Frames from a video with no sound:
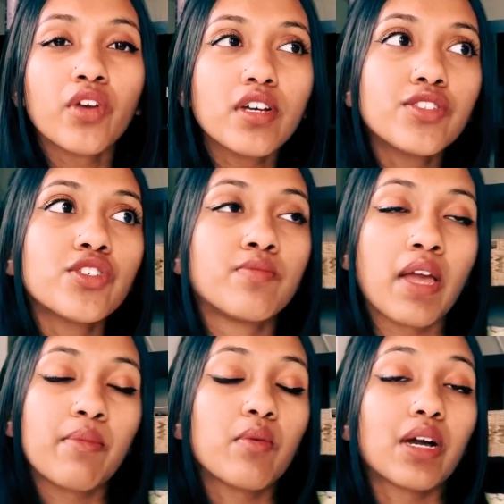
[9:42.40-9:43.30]
you guys use
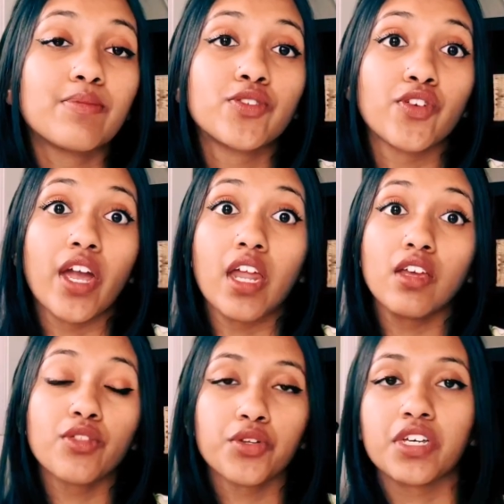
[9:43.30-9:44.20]
baby wipes for any
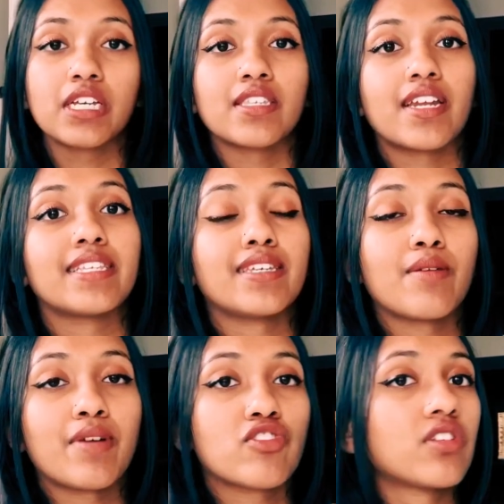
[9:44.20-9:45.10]
other things that I didn't
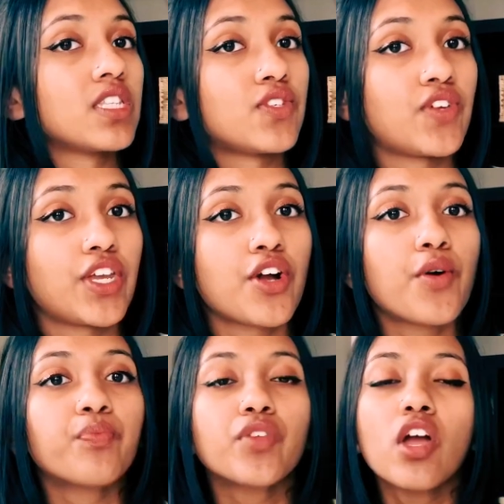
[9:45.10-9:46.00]
mention in this video,